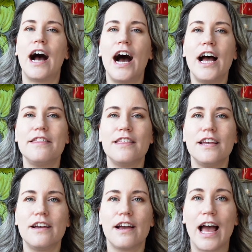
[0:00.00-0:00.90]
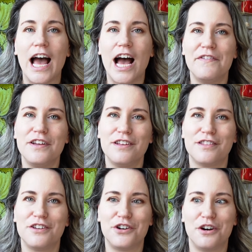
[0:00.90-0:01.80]
I think having
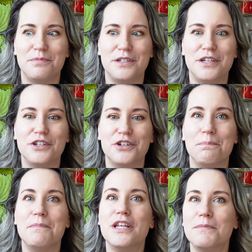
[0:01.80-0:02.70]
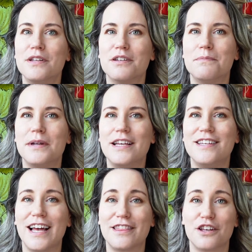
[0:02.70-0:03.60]
the term digital minimalism
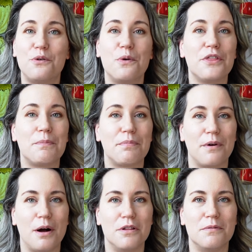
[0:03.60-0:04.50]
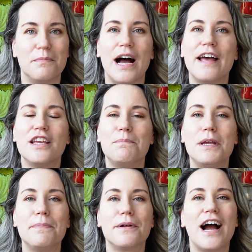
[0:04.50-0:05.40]
is at the core of the problem. I think
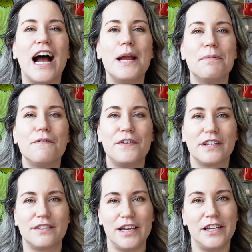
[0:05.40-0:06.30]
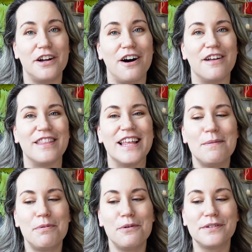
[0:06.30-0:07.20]
people are hyper fixated on
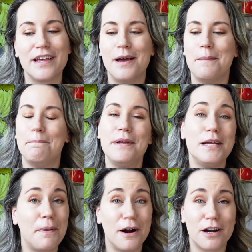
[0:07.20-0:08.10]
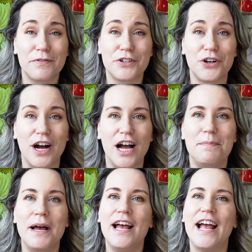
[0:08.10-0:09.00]
labels, being part of a
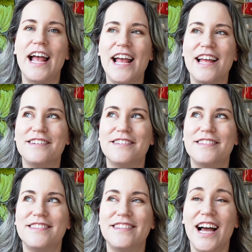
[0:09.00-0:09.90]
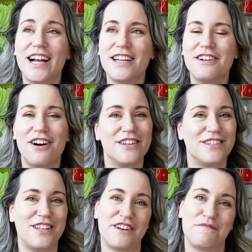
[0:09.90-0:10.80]
tribe, and that can cause a
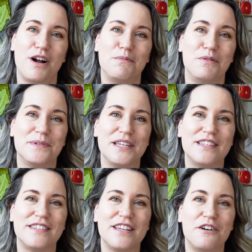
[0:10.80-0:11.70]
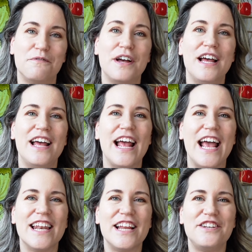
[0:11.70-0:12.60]
lot of problems in itself.
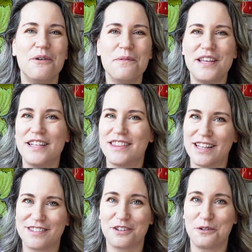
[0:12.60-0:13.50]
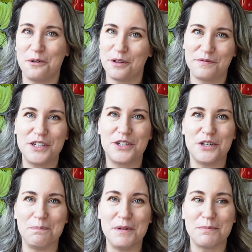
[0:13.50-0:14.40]
And I don't think that's the goal of
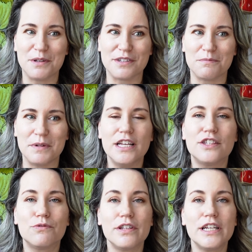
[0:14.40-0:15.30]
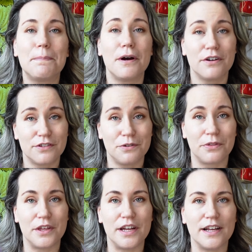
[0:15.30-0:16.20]
digital minimalism. It's really a personal
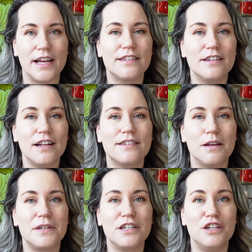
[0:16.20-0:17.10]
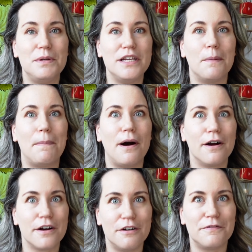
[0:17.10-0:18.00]
thing. It's not something to be a
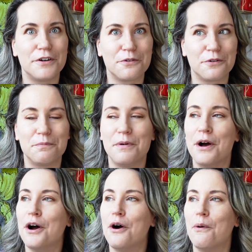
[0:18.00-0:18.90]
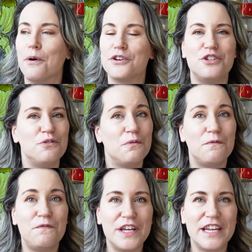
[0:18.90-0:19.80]
part of a group or to
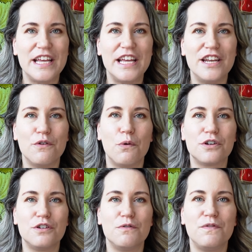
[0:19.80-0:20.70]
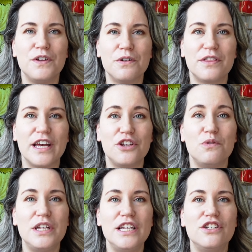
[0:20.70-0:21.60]
fit in or to feel that you
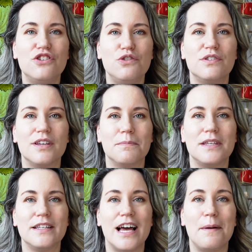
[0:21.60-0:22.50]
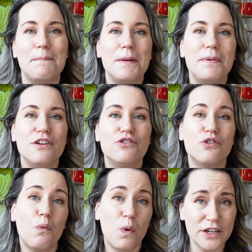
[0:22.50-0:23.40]
need to do something that maybe you
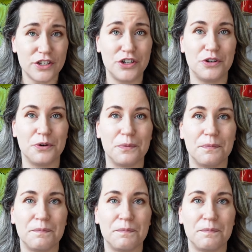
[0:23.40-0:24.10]
don't want to do.